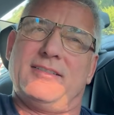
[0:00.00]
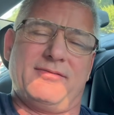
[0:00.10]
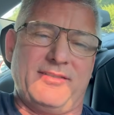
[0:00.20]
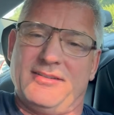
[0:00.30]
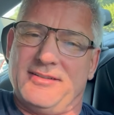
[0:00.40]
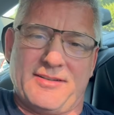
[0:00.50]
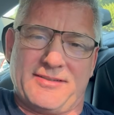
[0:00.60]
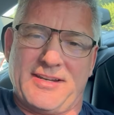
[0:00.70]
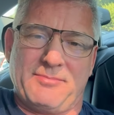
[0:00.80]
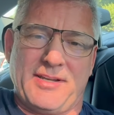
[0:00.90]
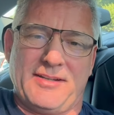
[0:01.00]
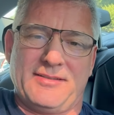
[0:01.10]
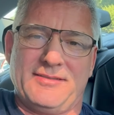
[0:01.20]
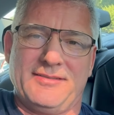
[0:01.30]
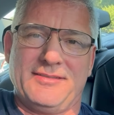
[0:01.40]
really not that bad,
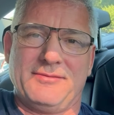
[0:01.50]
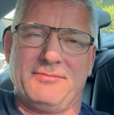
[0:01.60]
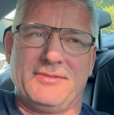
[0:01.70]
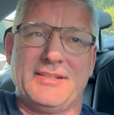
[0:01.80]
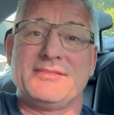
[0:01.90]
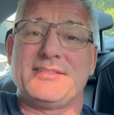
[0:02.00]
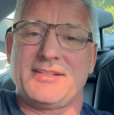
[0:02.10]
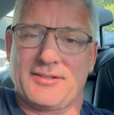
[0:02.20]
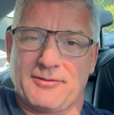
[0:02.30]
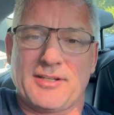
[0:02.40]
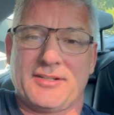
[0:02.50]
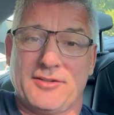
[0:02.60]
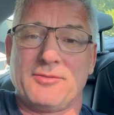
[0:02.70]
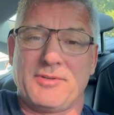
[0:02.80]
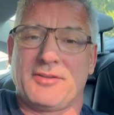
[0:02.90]
considering it
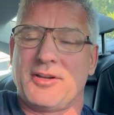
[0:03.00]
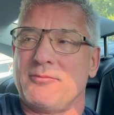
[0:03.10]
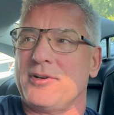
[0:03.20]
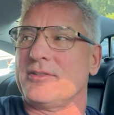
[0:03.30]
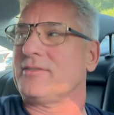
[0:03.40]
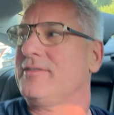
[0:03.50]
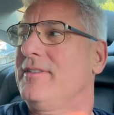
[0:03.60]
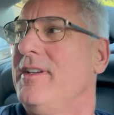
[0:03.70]
could be a lot worse.